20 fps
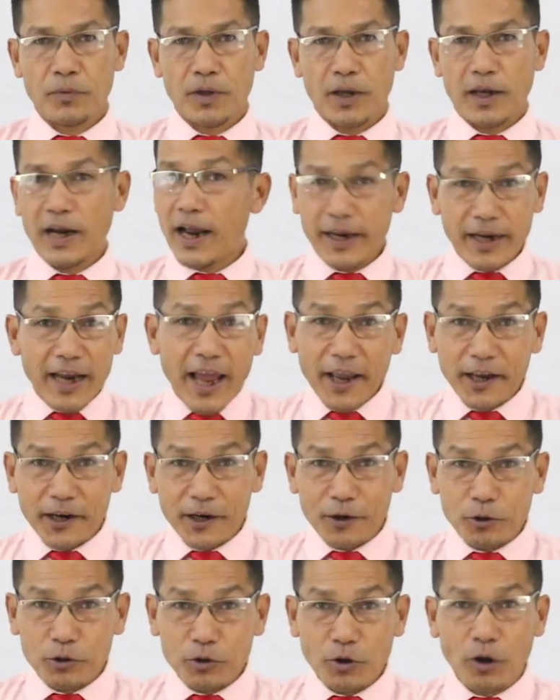
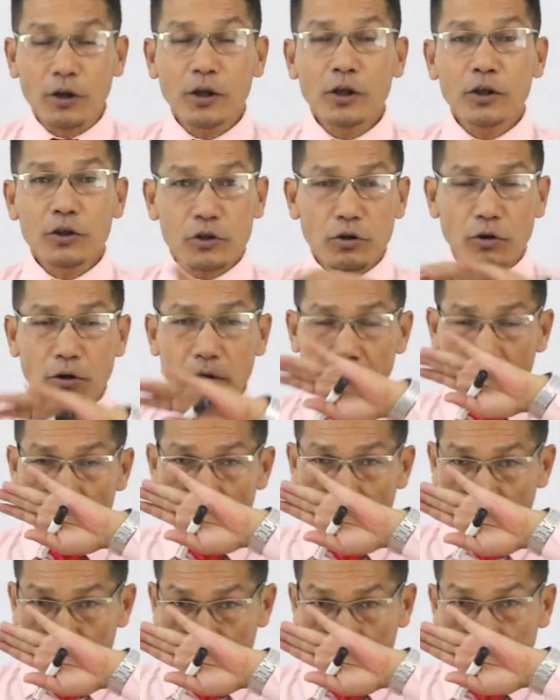So
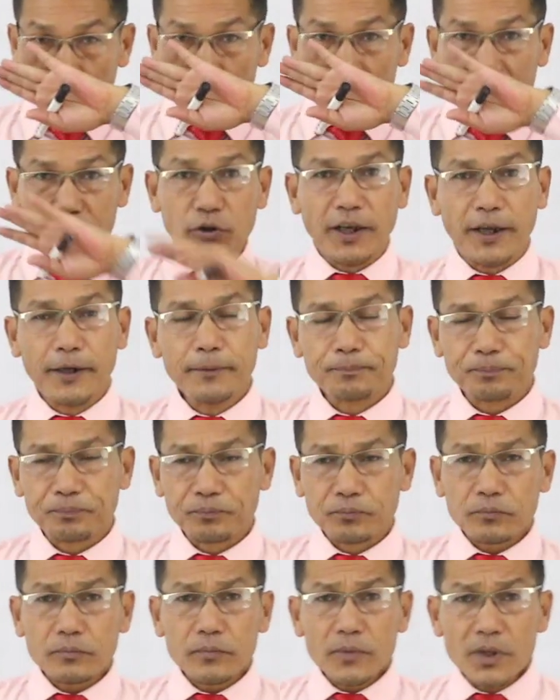today
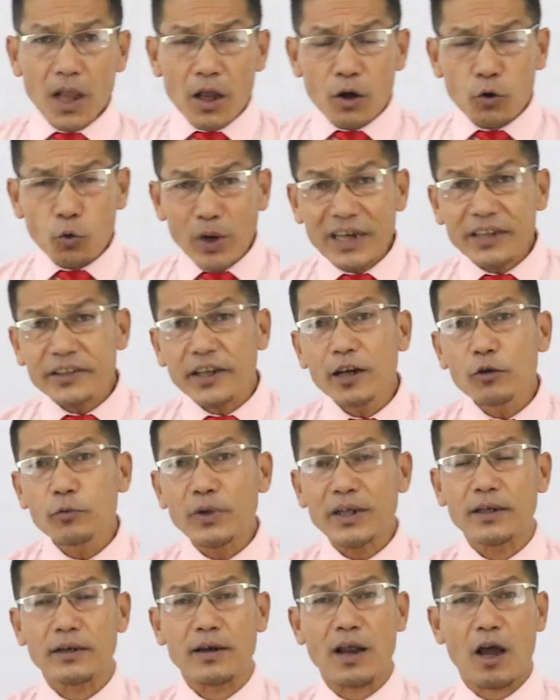we'll deal
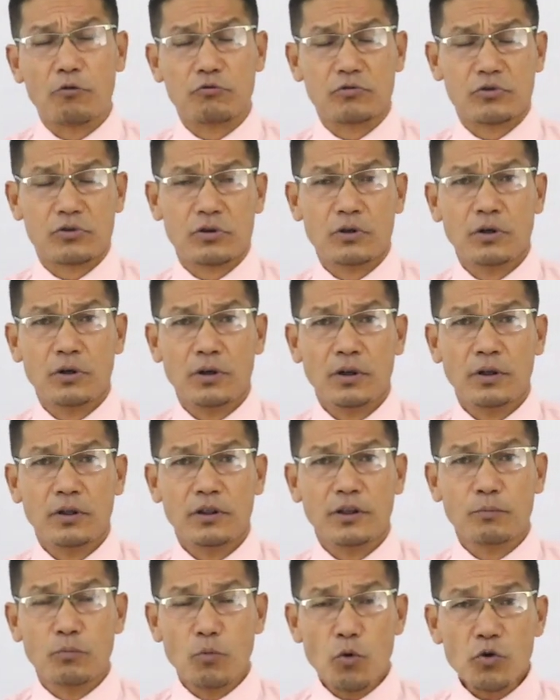with the nouns,
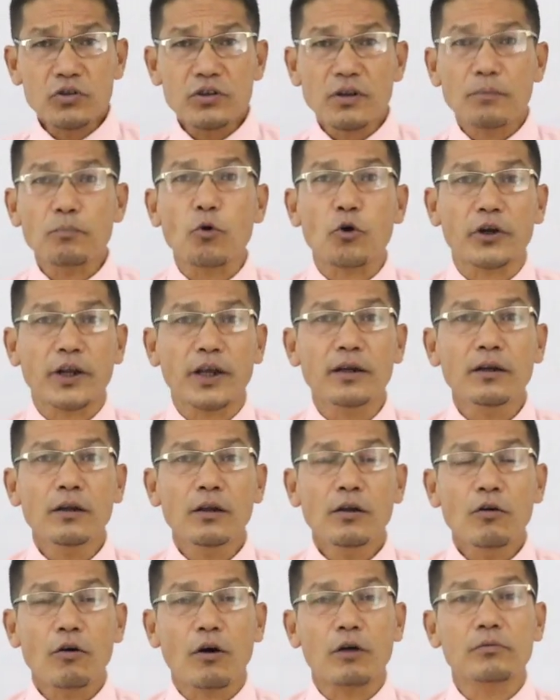the most important
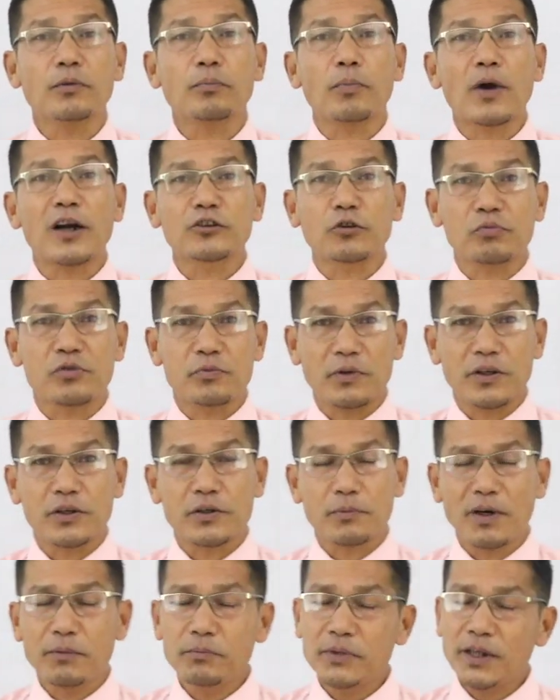of the parts of
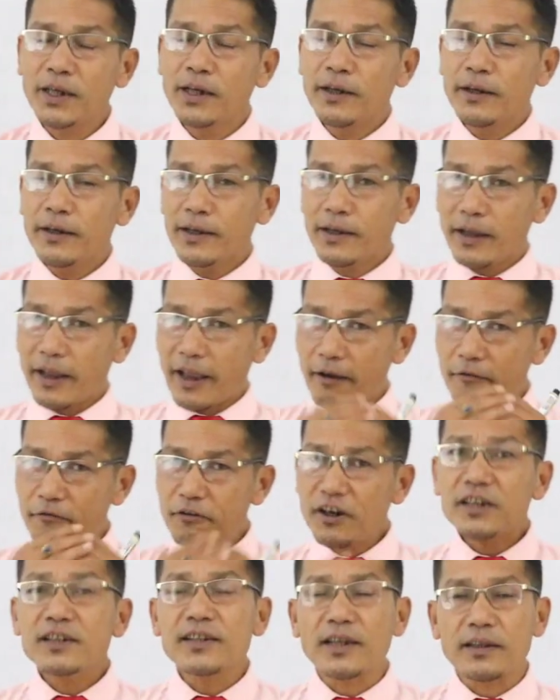speech. Remember,
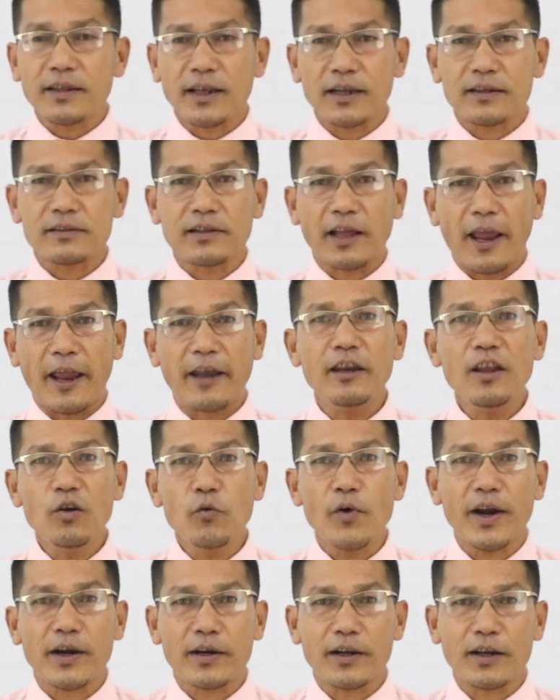every sentence,
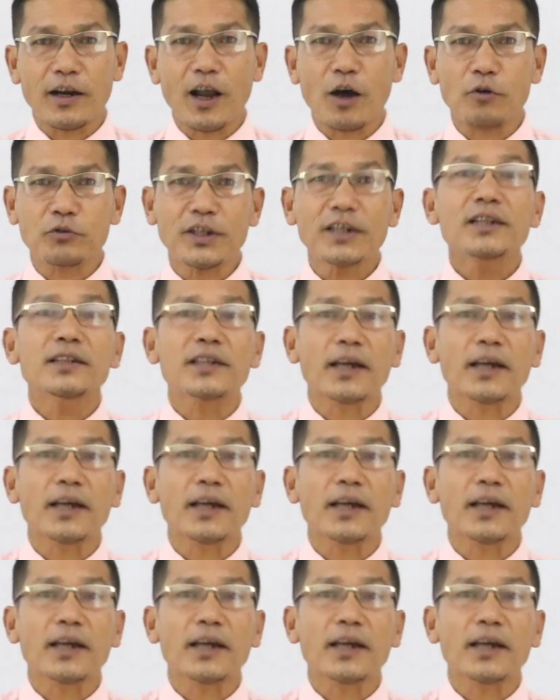anywhere the nouns as